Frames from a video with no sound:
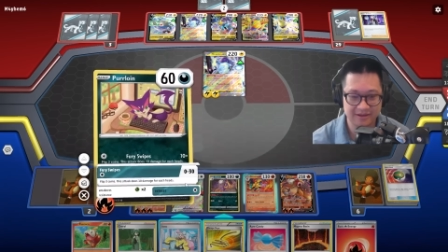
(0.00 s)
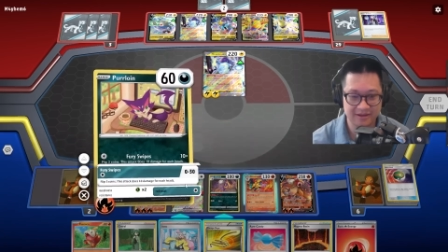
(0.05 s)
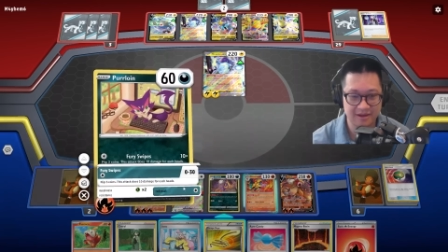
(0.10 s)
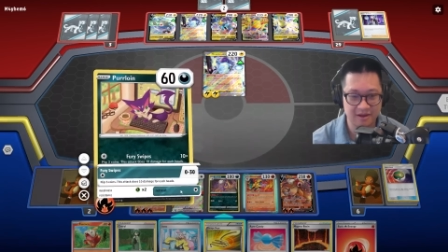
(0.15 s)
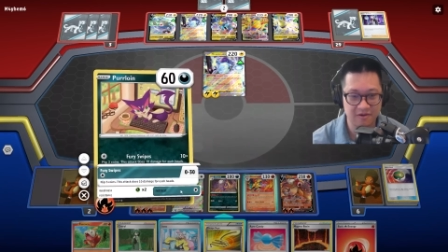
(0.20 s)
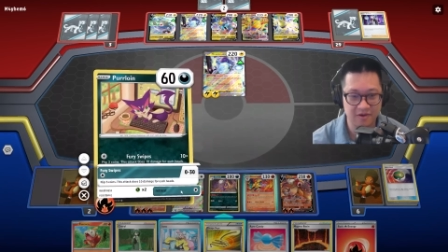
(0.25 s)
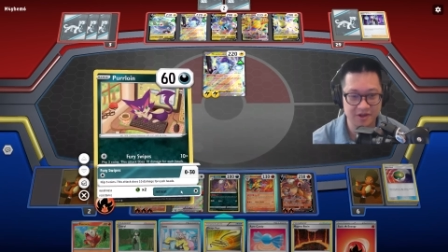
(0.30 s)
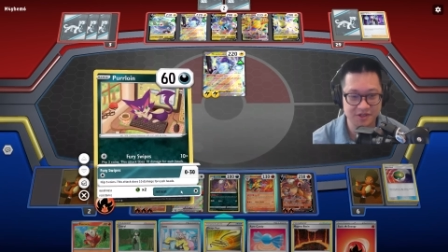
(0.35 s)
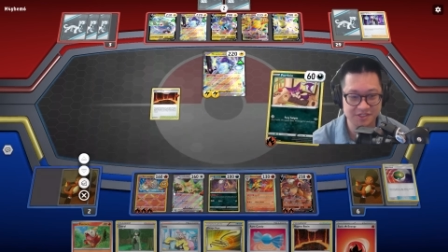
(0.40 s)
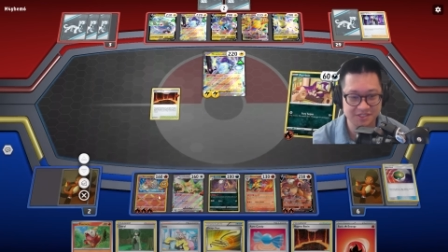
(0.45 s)

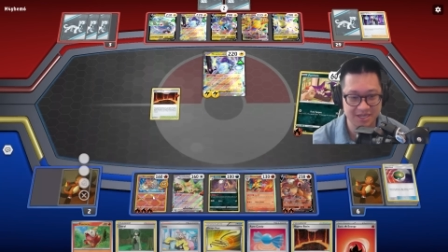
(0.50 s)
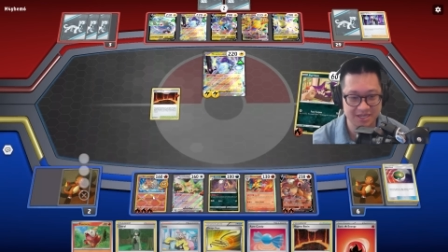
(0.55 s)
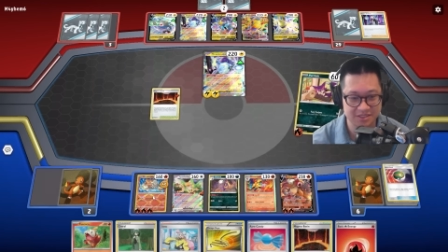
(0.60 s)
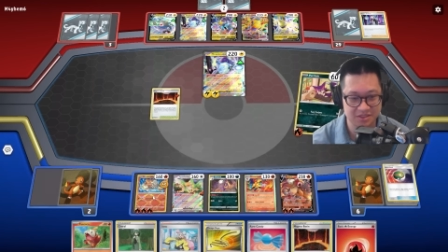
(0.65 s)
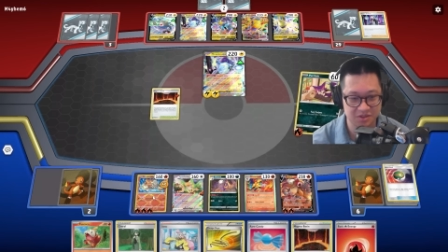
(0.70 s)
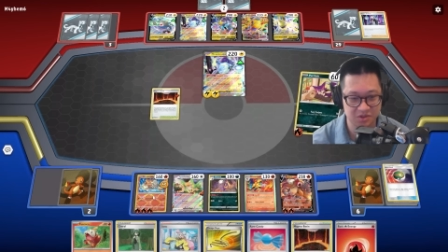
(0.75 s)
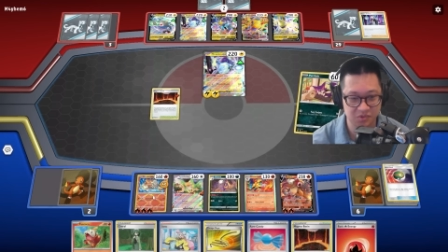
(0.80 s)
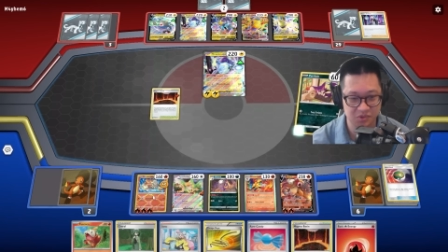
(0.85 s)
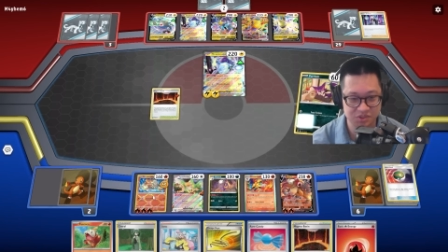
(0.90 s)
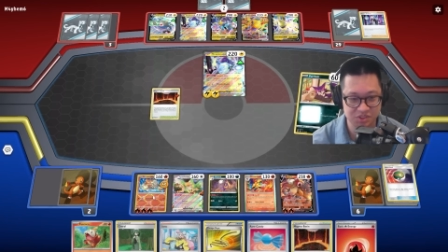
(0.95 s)
All I just have to
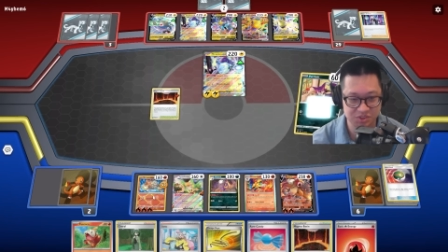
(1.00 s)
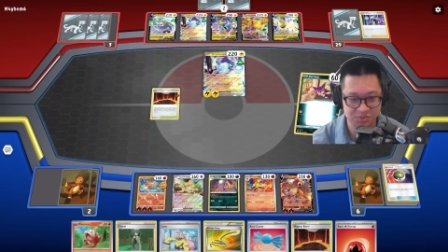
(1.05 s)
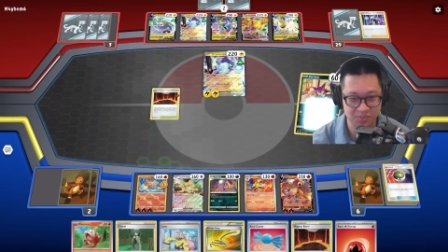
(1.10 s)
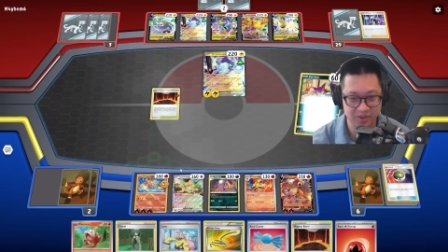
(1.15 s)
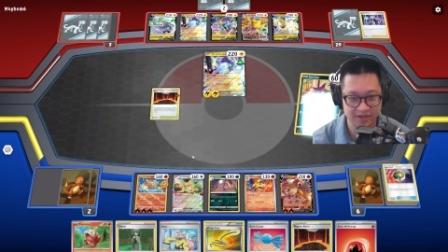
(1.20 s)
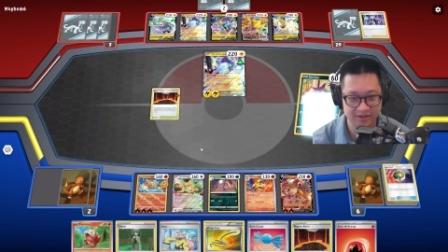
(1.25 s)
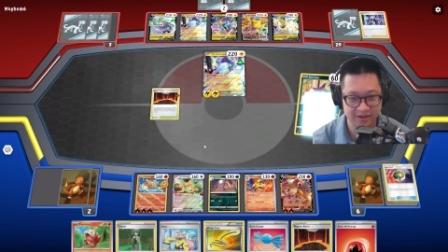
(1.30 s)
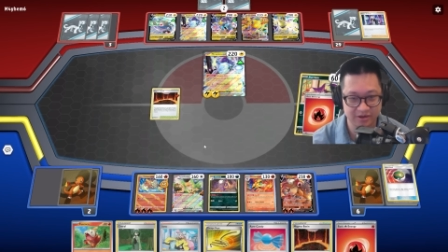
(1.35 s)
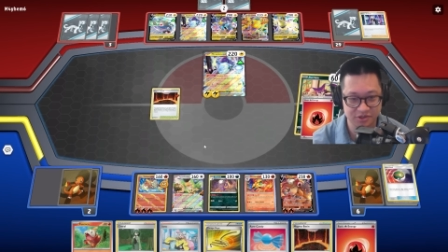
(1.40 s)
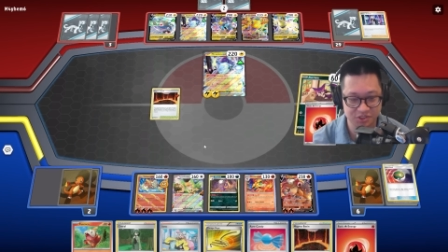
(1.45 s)
do was just
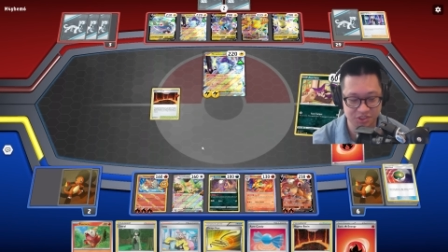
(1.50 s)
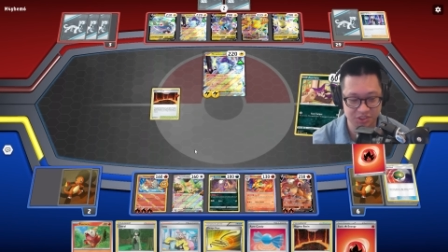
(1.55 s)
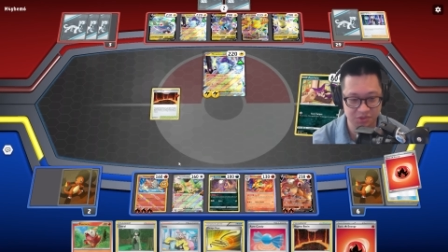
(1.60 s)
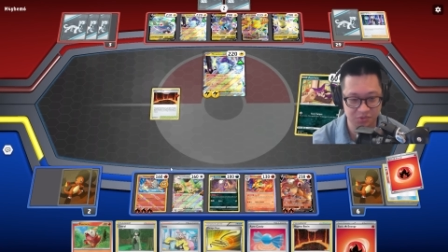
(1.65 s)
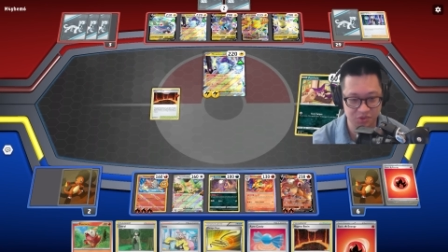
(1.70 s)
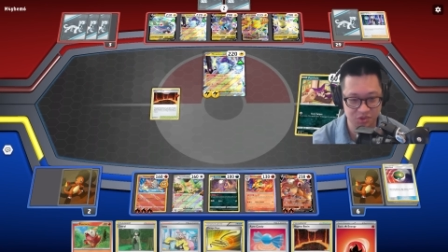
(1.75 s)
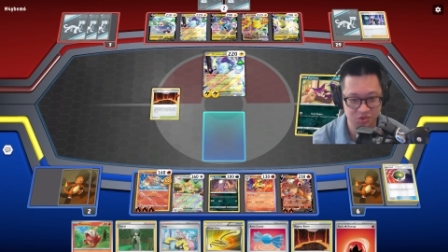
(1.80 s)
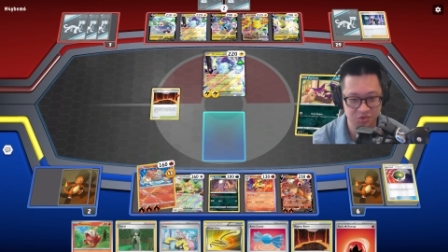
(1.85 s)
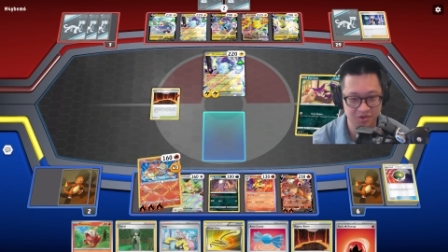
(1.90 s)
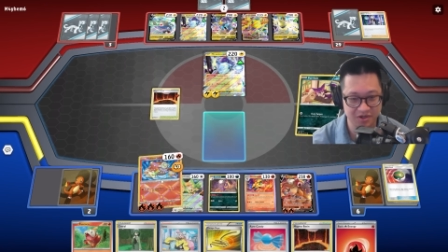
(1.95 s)
play an energy to
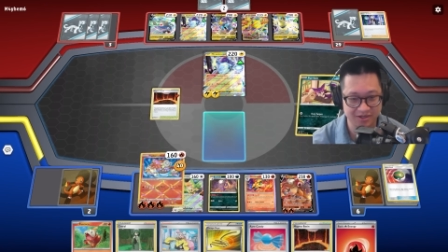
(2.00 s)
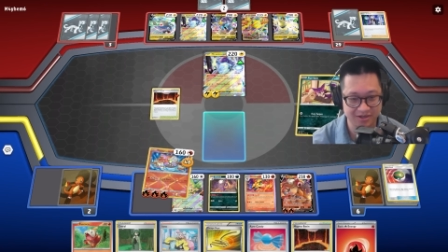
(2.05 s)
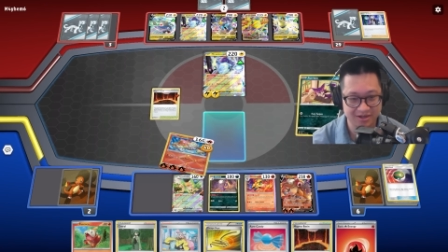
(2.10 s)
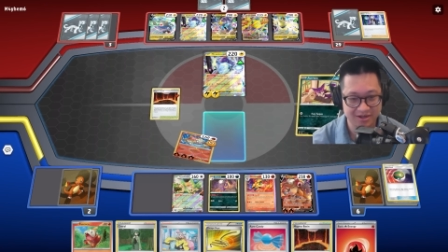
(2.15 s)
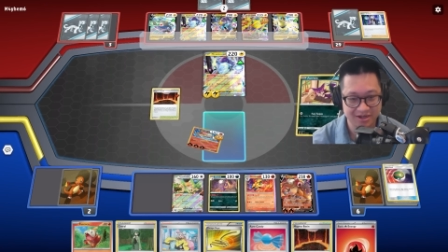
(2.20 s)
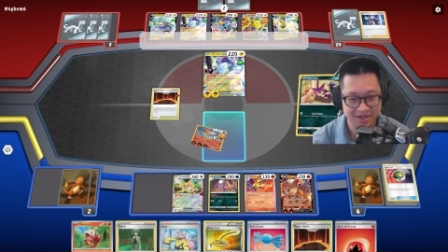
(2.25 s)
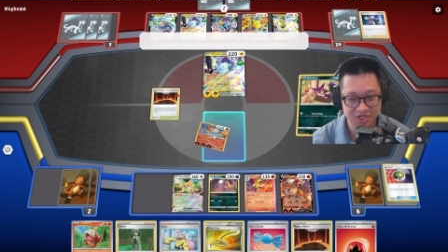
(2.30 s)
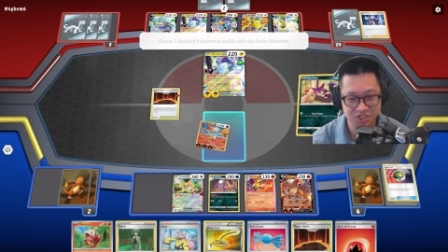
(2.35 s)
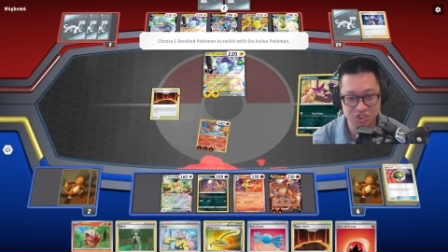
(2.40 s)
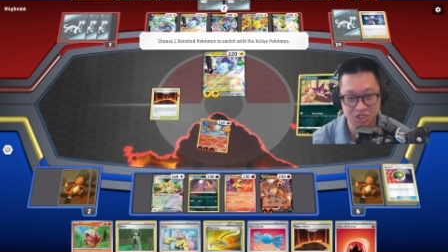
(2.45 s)
retreat.
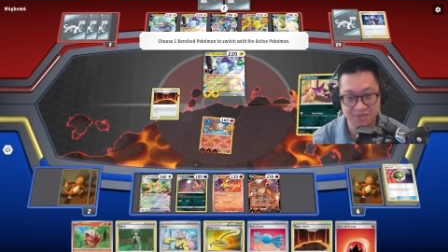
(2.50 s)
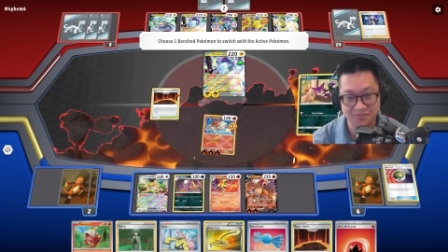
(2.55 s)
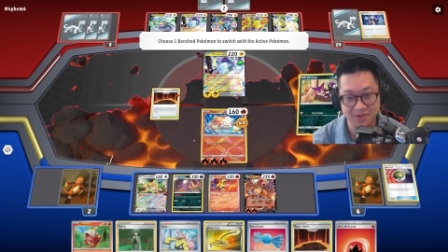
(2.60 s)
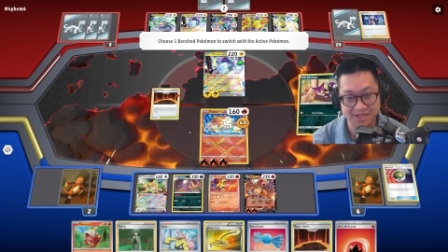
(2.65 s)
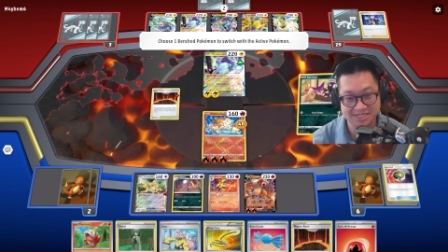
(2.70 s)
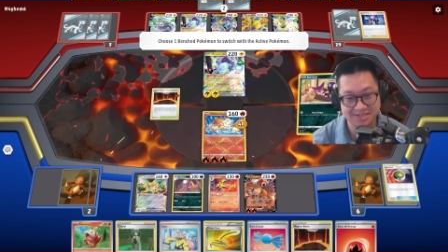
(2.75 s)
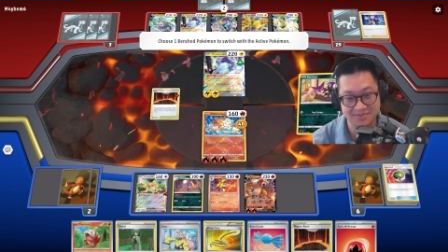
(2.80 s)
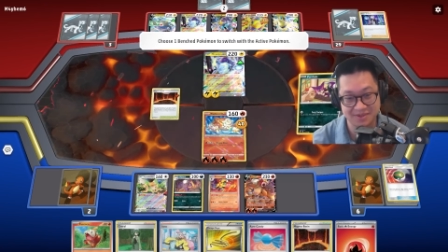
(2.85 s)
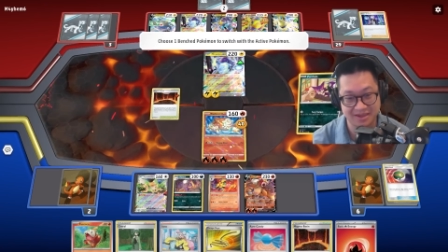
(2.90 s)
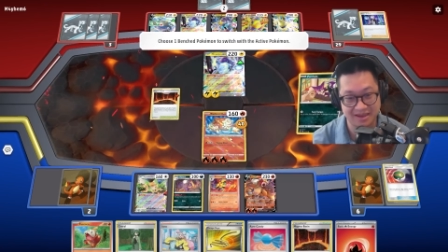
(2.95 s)
He should have
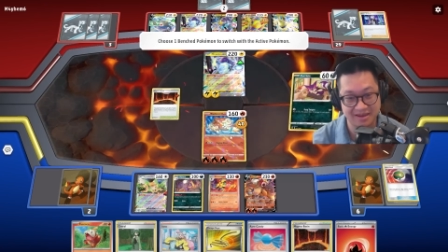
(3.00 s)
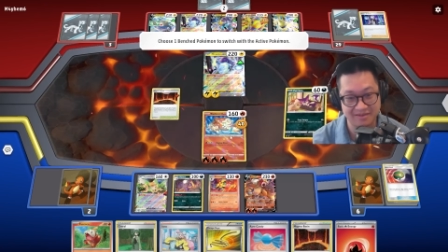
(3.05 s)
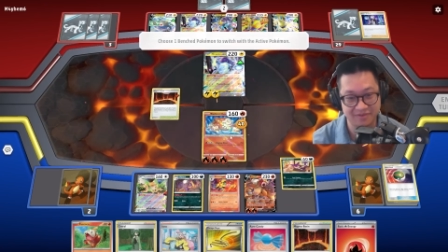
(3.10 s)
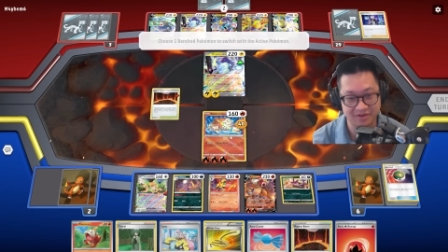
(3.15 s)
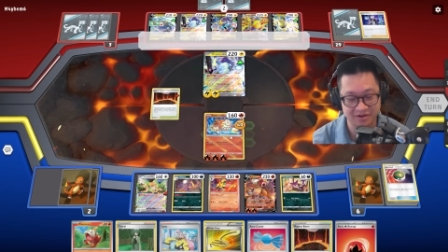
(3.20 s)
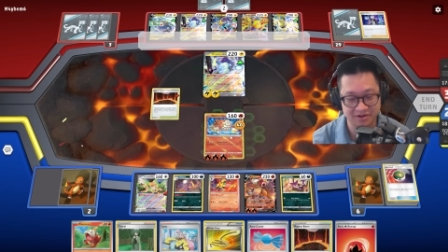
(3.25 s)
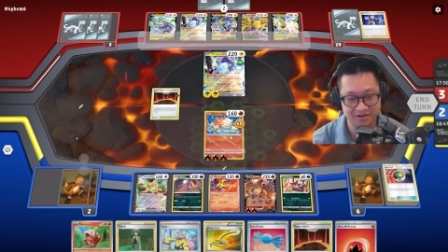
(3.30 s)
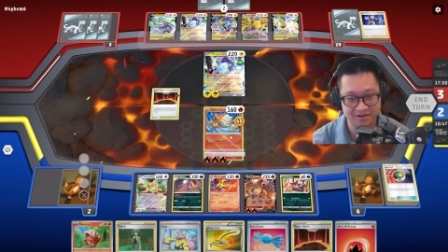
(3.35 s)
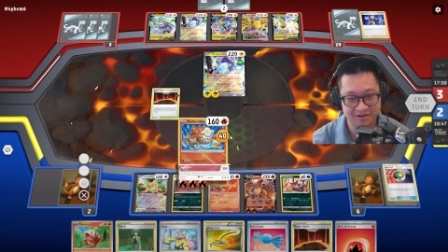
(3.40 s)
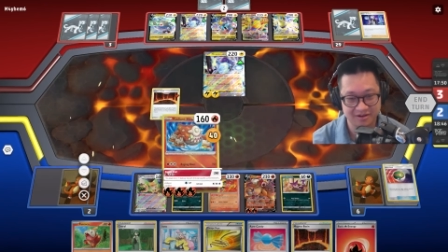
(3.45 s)
picked something
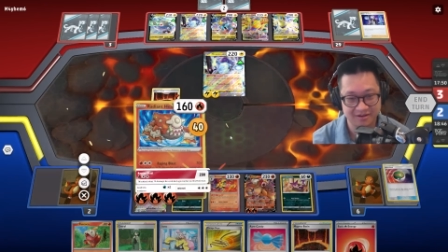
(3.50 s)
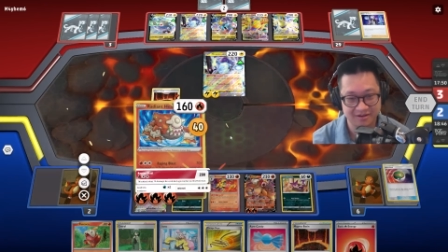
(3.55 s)
heavier.